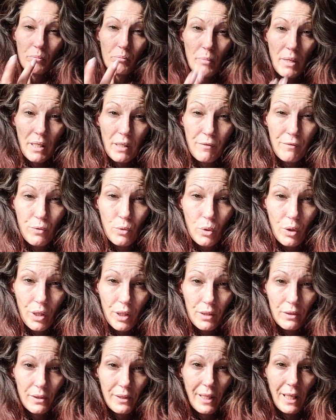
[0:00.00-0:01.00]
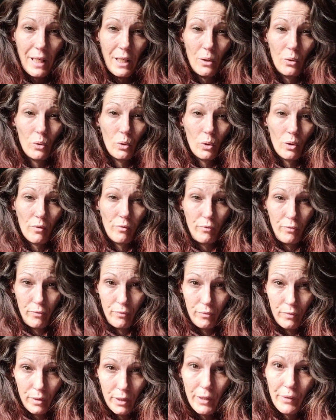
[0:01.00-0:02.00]
metaphorically or
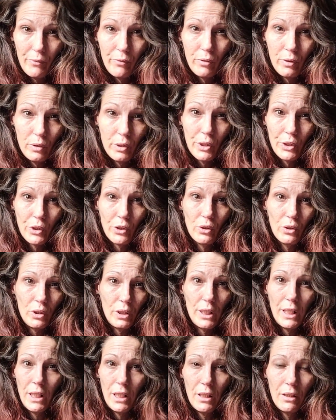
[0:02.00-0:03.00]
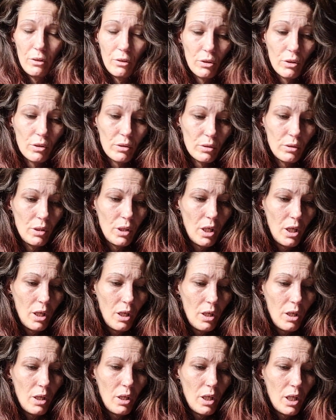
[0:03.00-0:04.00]
literally, or
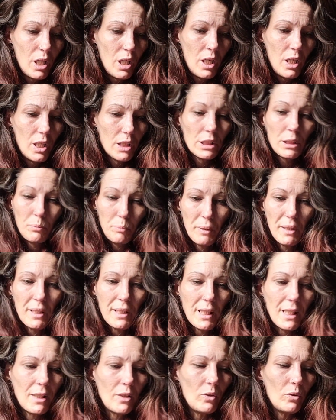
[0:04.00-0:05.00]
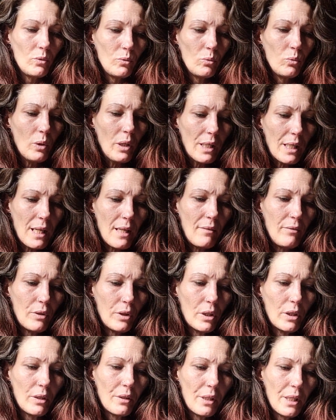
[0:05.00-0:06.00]
speaking,
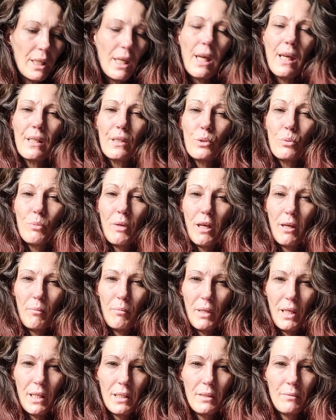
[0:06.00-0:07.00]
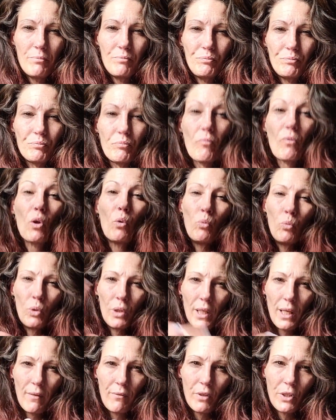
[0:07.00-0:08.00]
whatever the case may be.
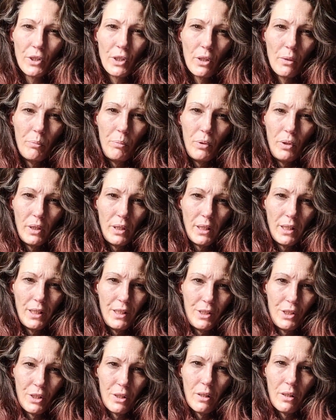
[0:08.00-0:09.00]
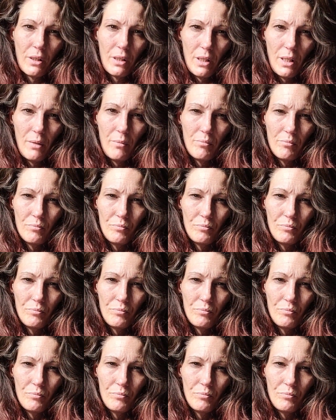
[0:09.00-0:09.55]
Whatever you're putting in your cup,